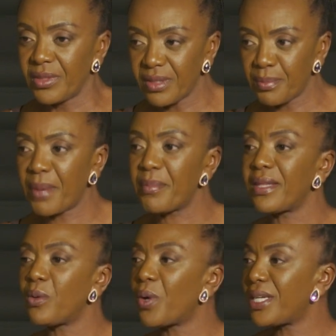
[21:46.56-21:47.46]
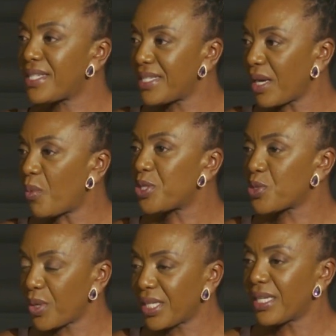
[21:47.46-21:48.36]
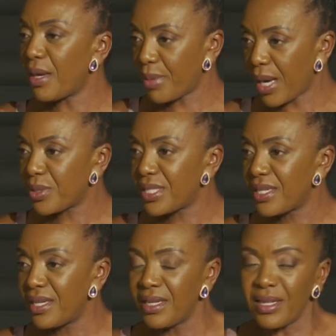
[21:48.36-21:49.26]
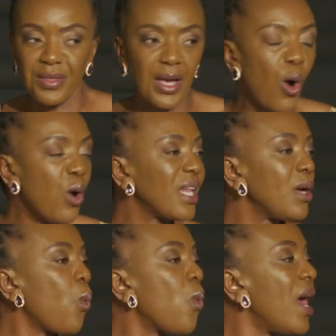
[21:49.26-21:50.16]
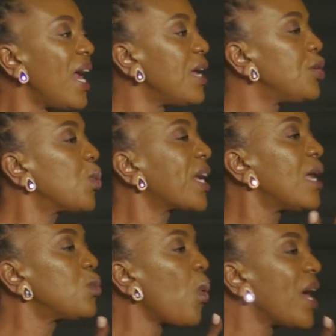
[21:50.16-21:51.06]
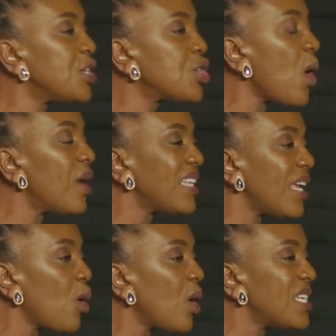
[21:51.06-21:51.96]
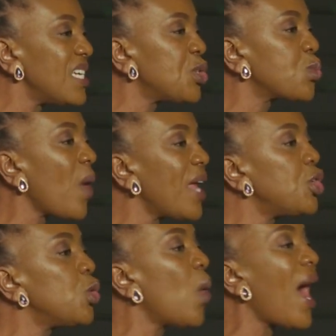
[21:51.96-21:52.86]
Remember the waiting I was talking about. The only way you can wait on the Lord is when you